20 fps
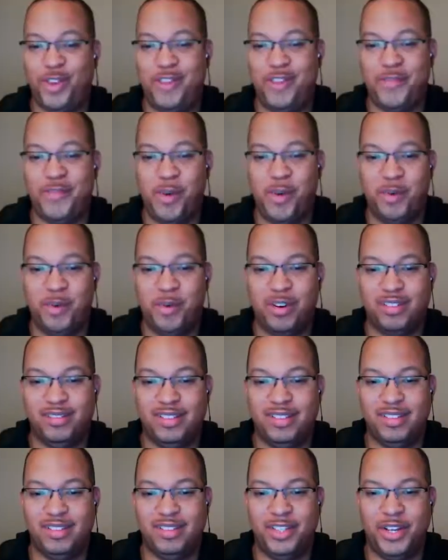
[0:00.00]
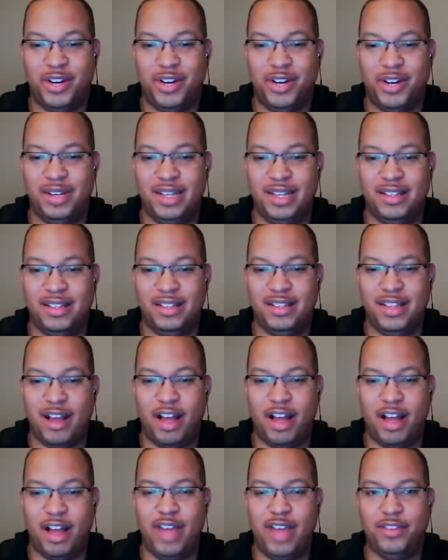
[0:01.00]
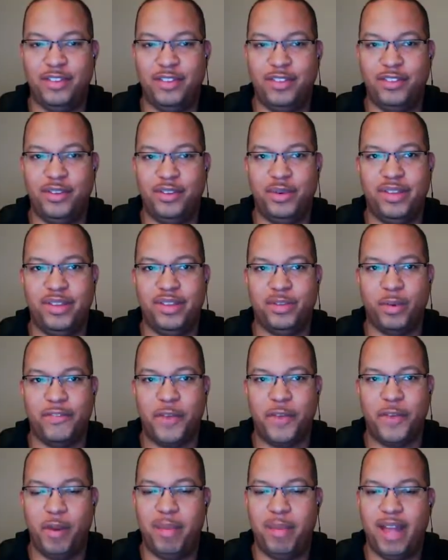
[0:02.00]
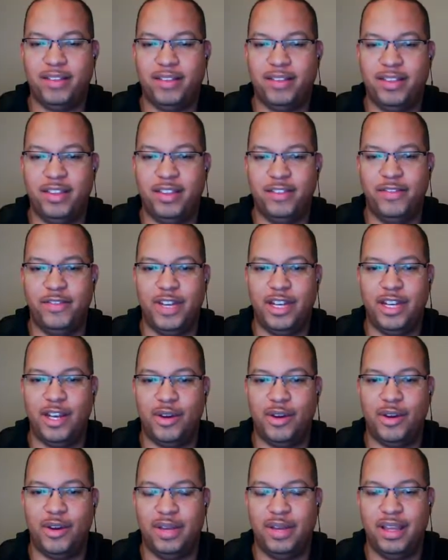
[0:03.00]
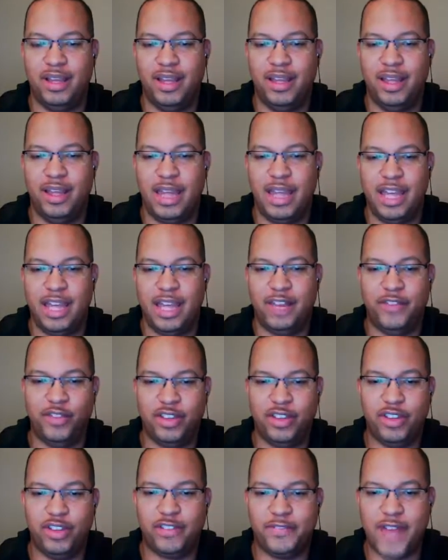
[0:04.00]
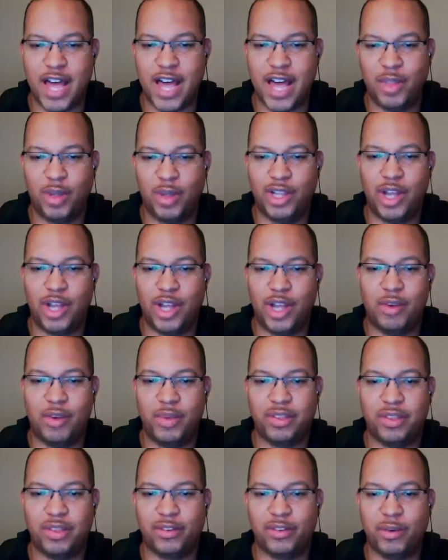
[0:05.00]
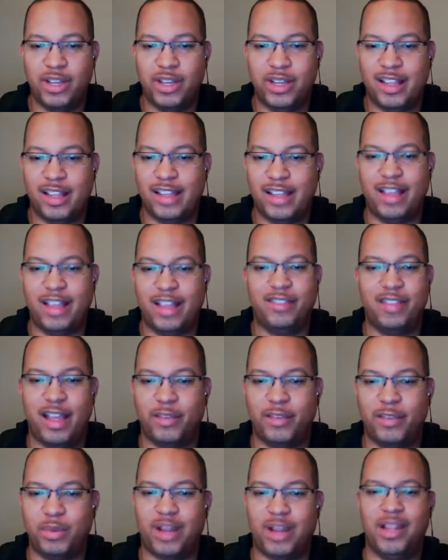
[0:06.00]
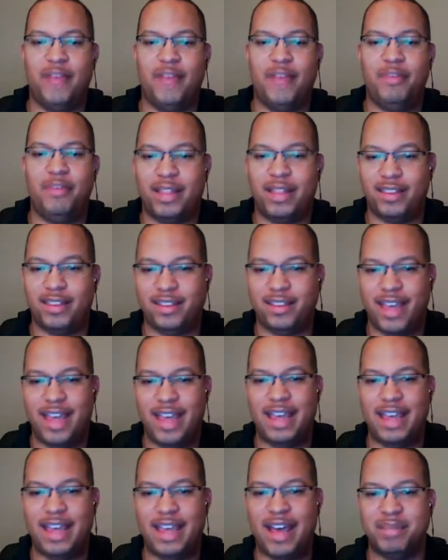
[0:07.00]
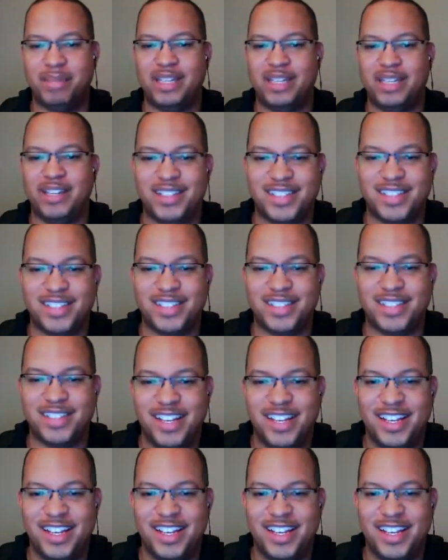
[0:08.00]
straightforward. All you have to do is refer back to this video, and if you just follow along with the screen, that's what I love about this Hangout, because